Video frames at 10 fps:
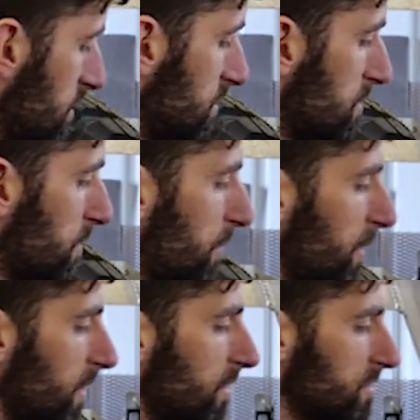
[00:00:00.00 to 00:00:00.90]
These are
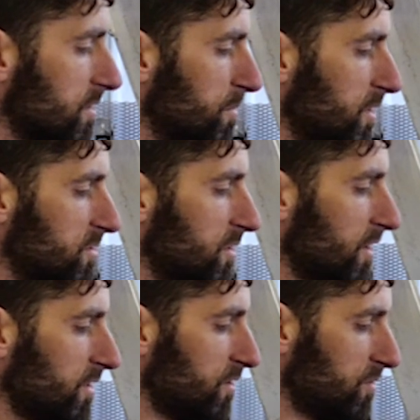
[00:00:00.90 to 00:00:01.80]
propellers I'm going to try
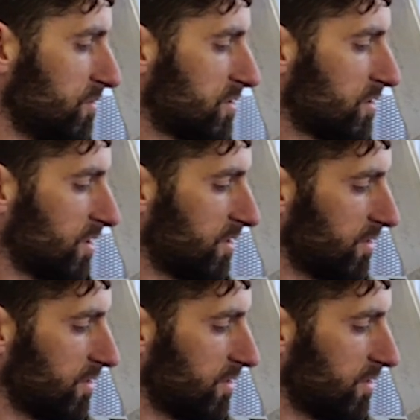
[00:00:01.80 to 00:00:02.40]
to use.